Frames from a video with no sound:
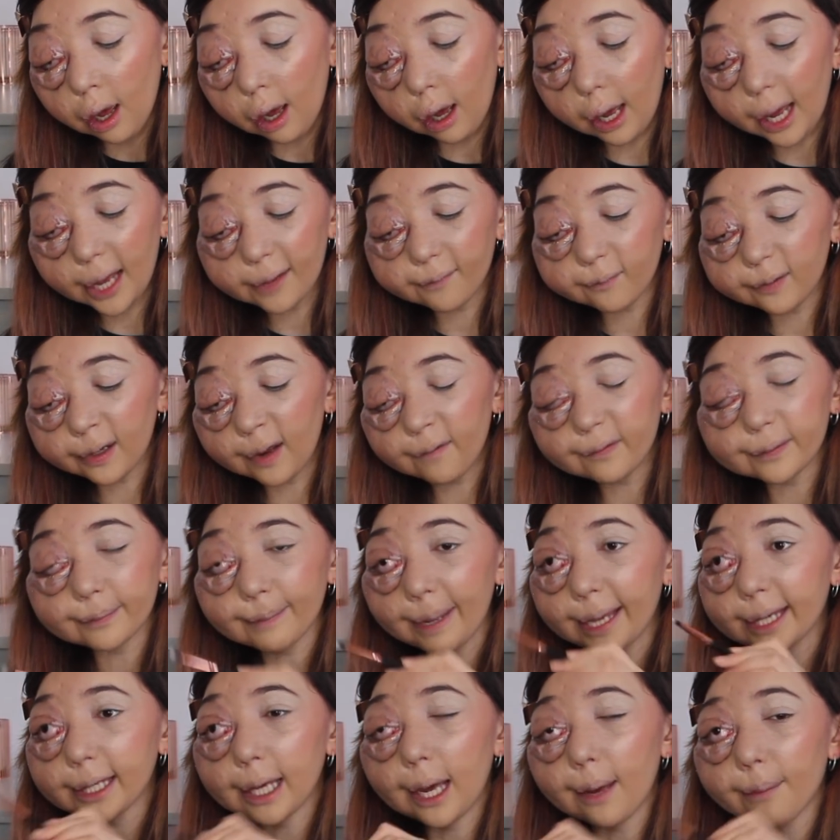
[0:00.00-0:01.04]
I've loved
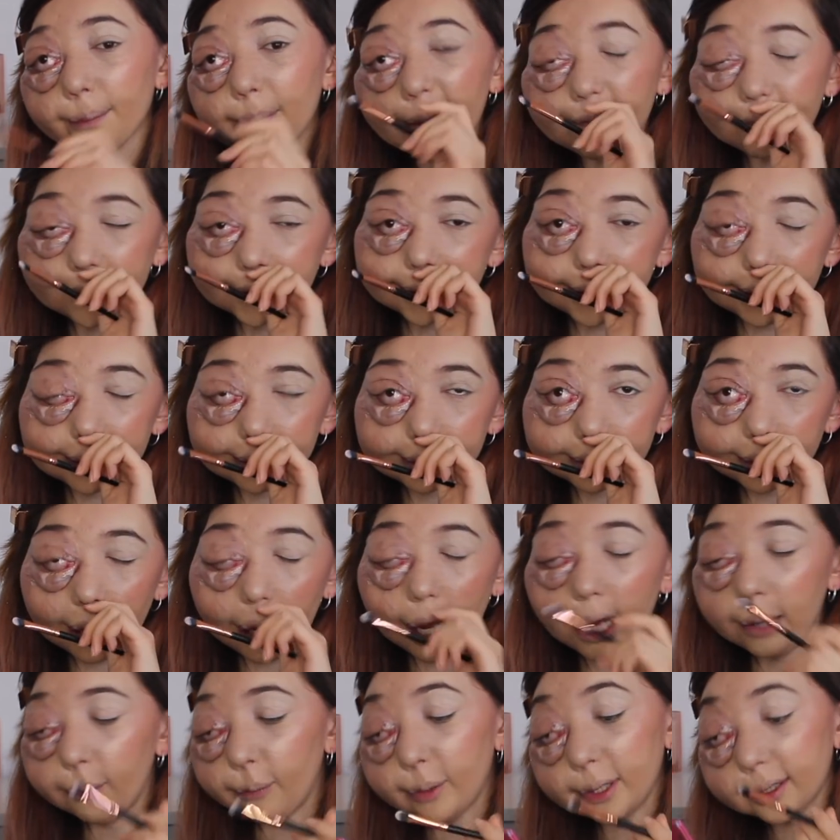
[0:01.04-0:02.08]
makeup ever since
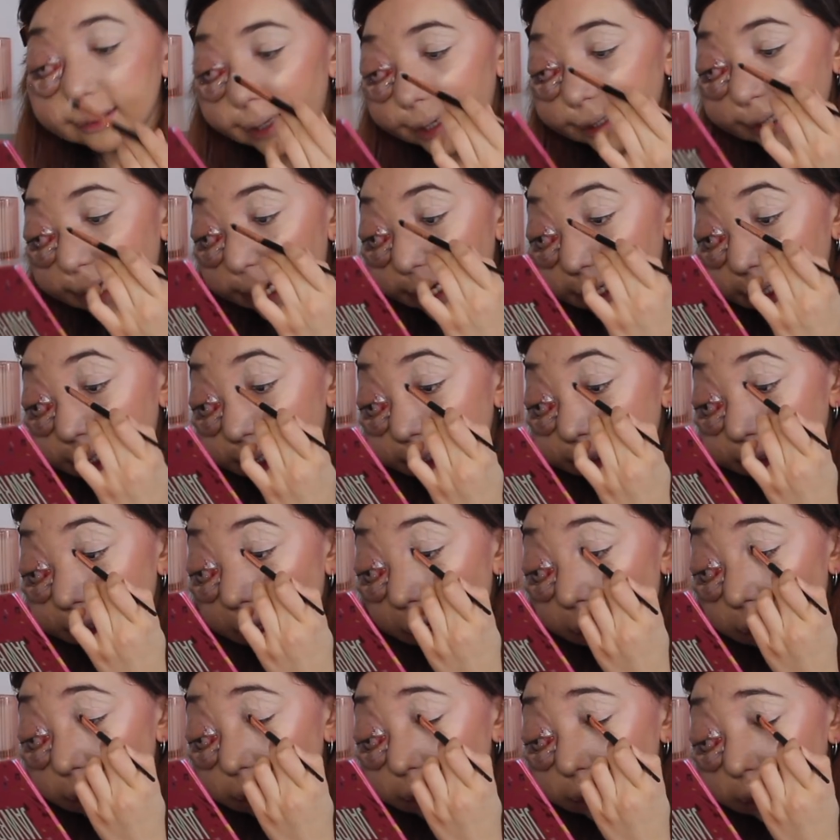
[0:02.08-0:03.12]
I was like 8 years
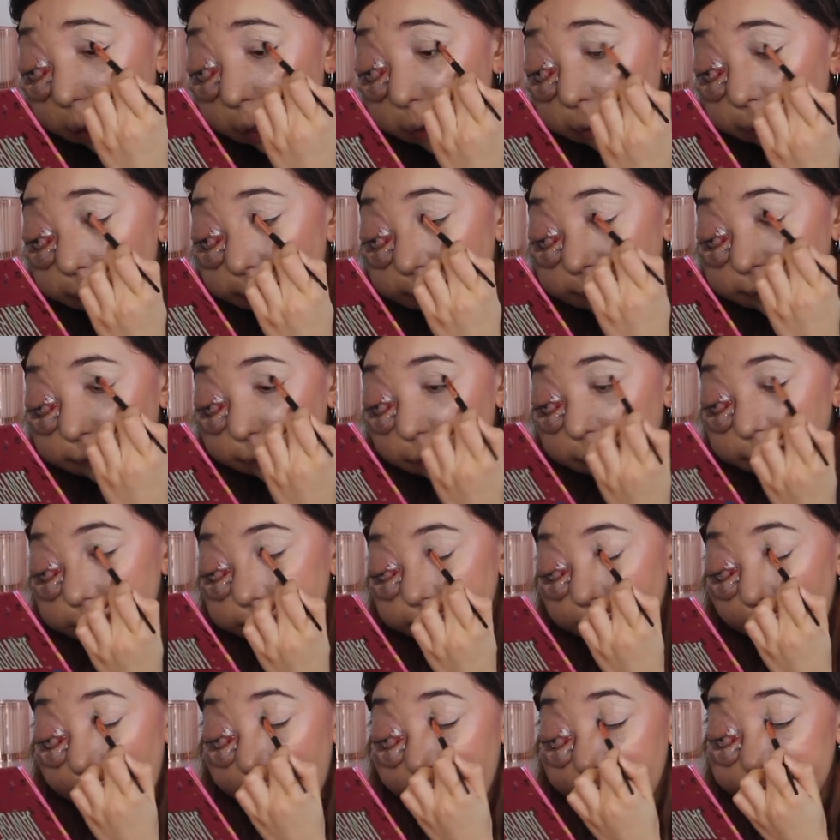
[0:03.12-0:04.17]
old. I always watched
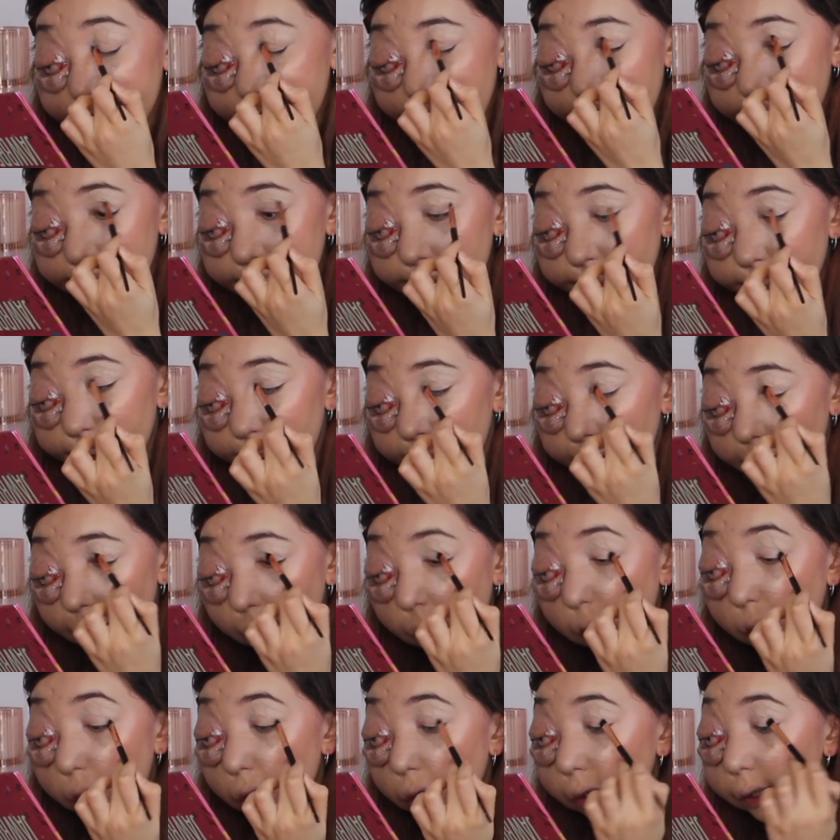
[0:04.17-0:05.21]
my sister put it
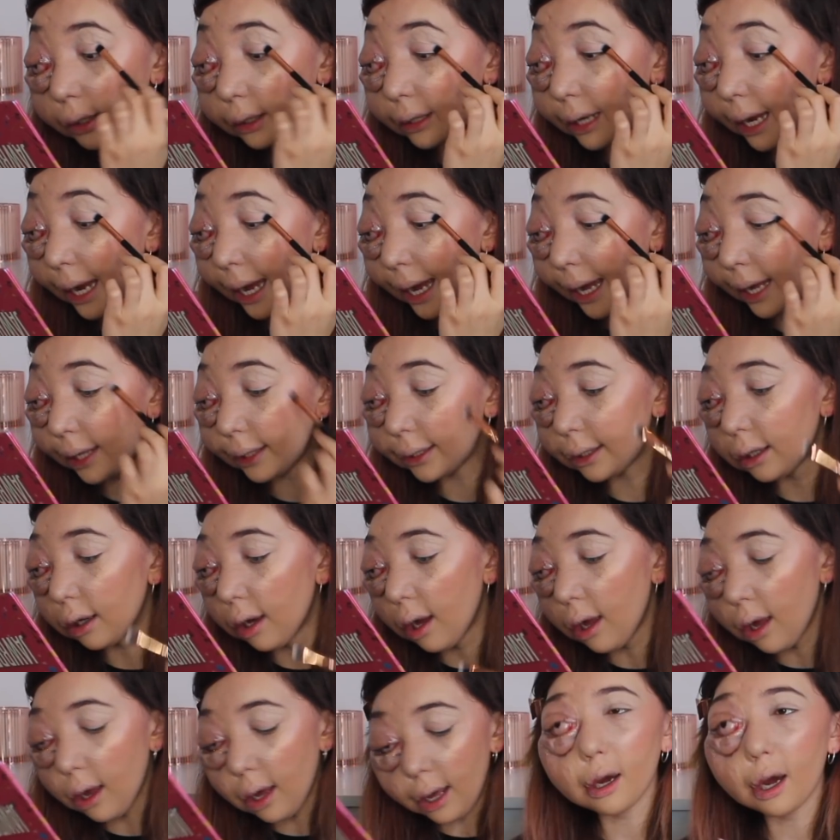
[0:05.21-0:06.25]
on, and
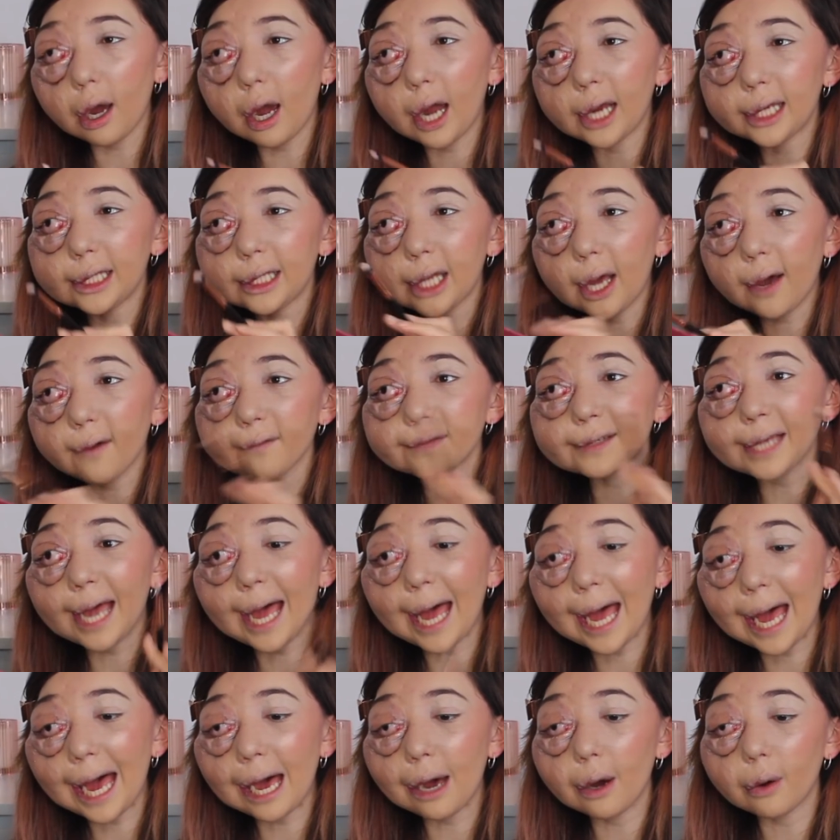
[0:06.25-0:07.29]
I loved
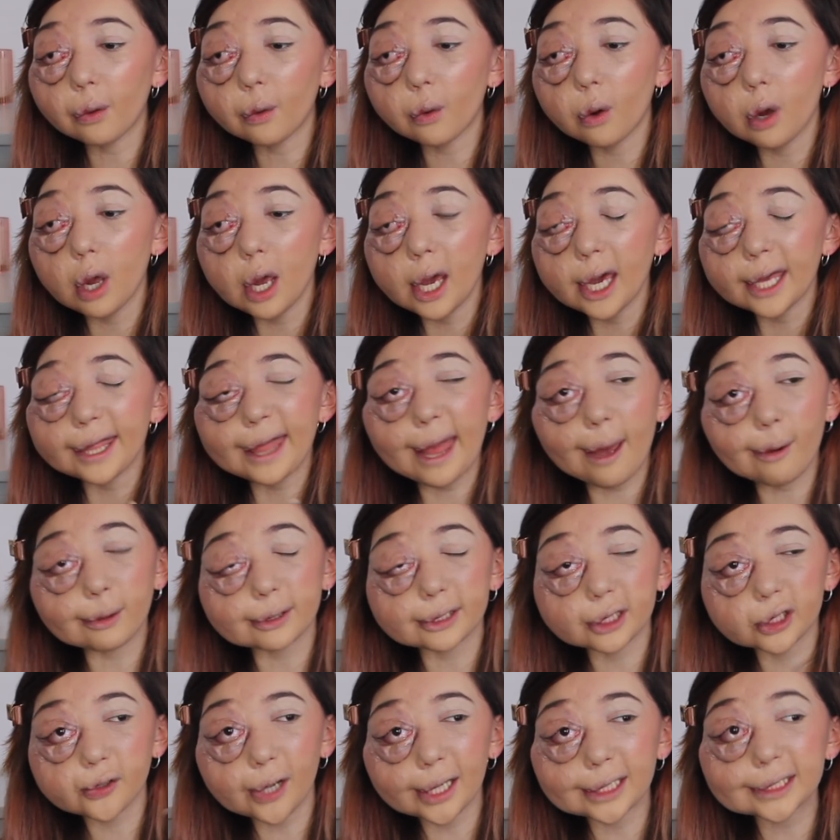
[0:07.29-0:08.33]
how there
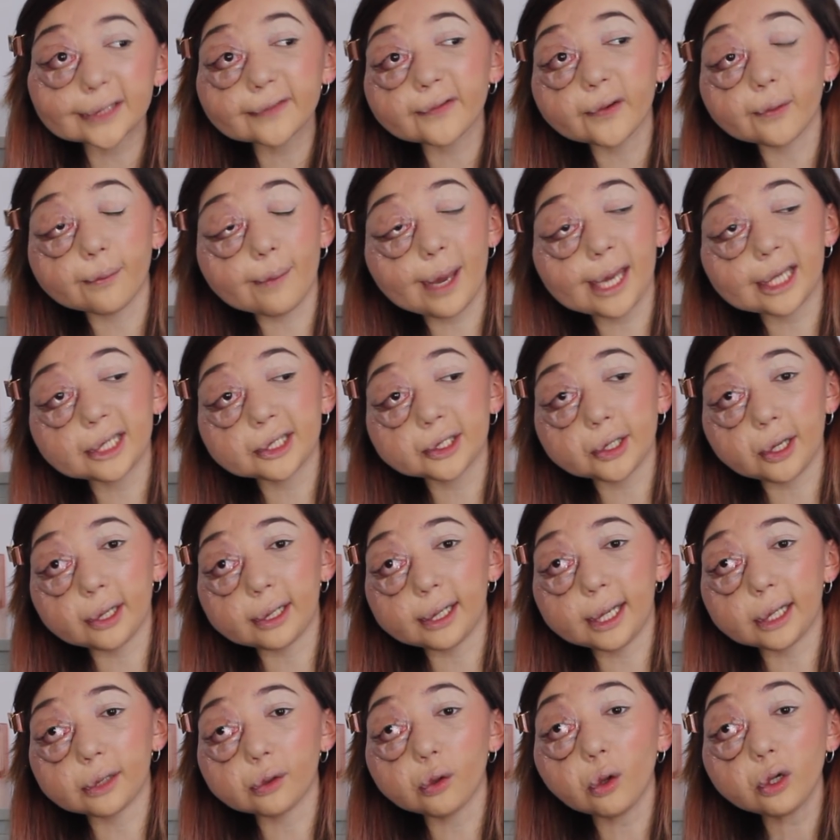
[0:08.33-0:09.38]
was a transformation
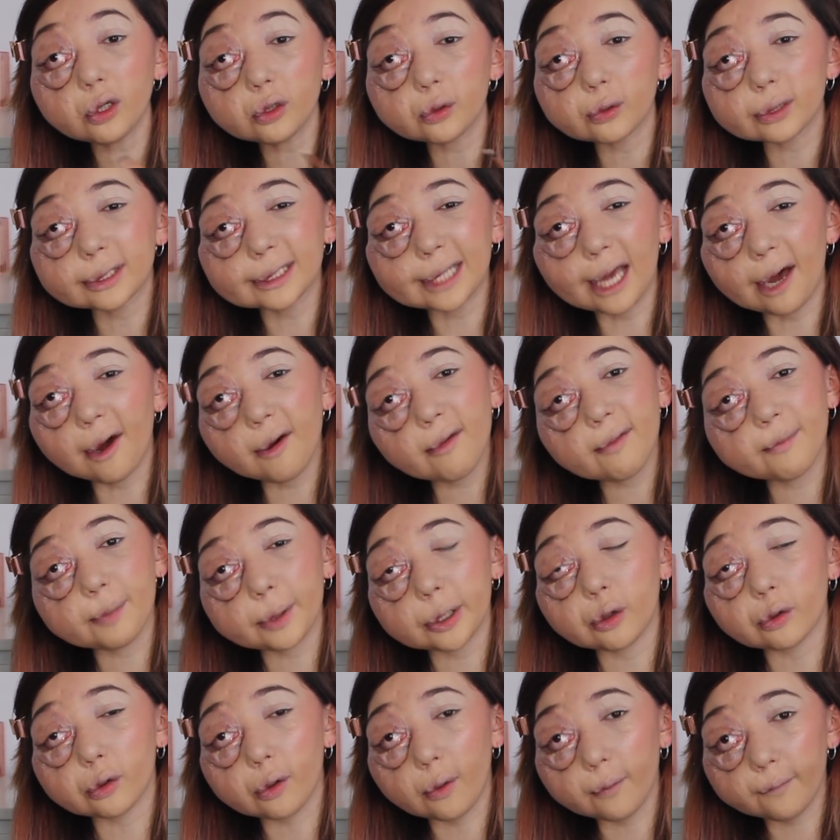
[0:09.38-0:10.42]
in not yourself but
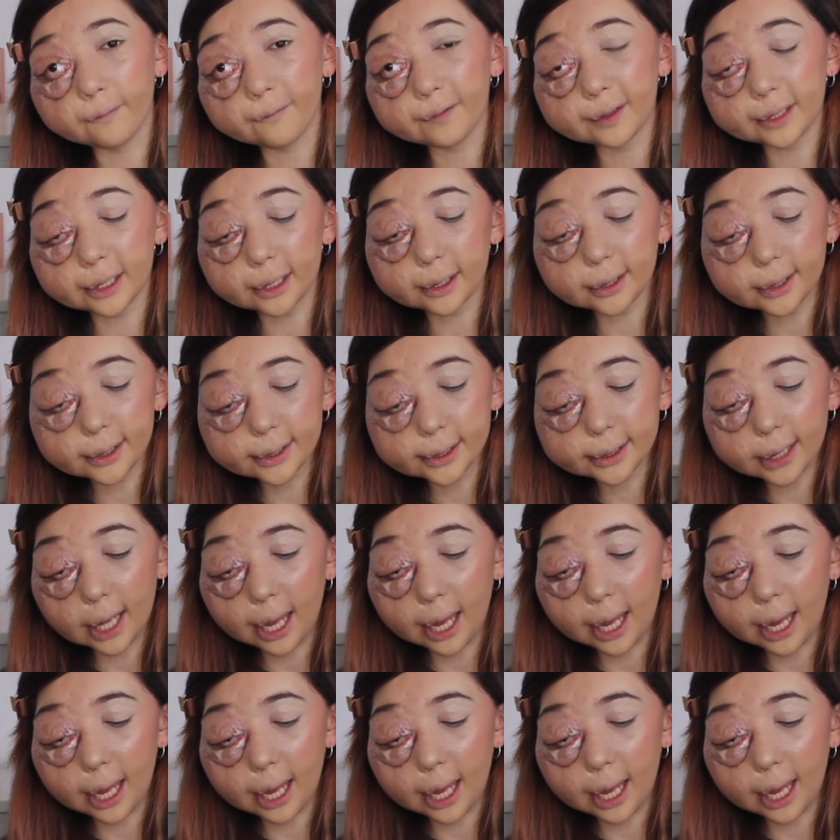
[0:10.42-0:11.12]
your confidence.